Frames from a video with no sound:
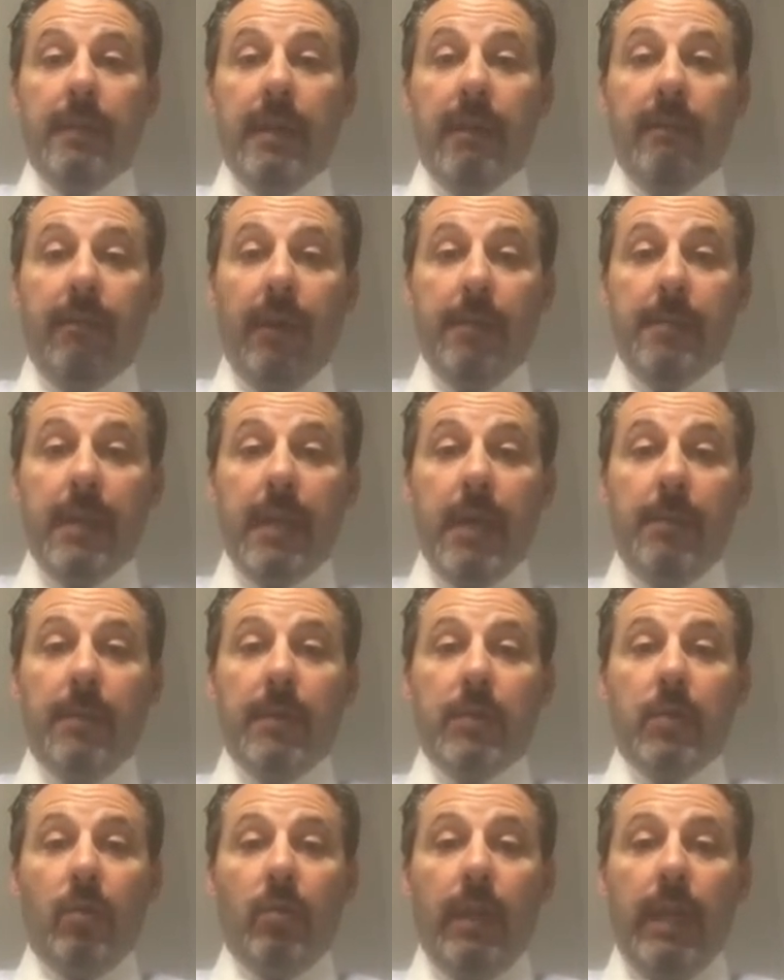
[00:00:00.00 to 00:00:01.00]
If I become
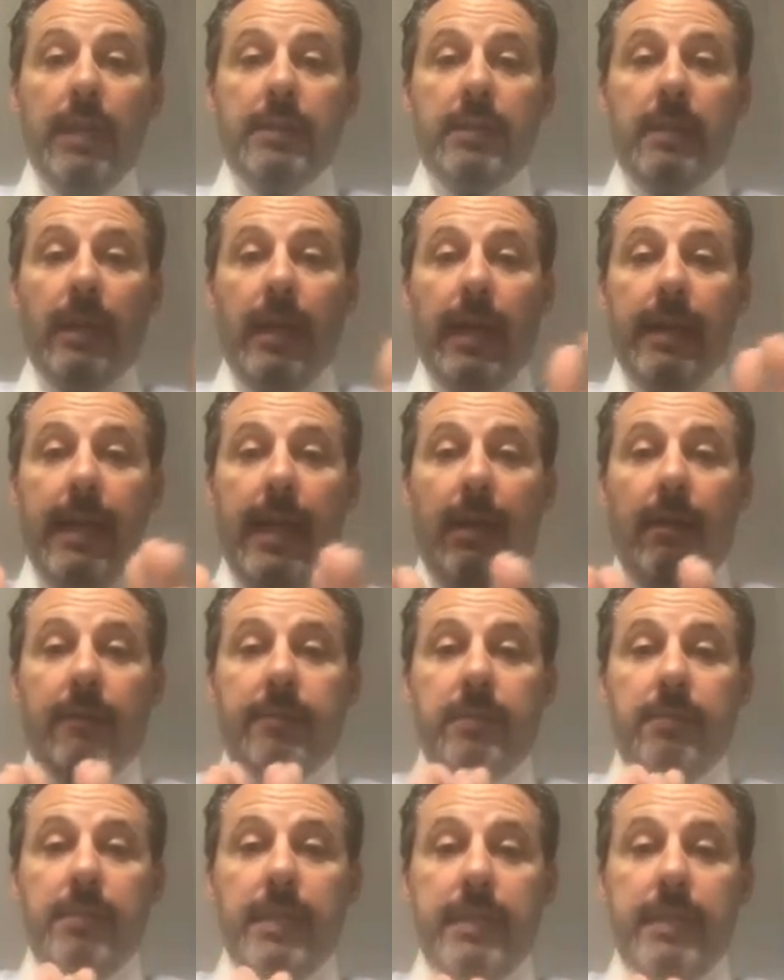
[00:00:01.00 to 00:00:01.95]
a dual agent, I now have to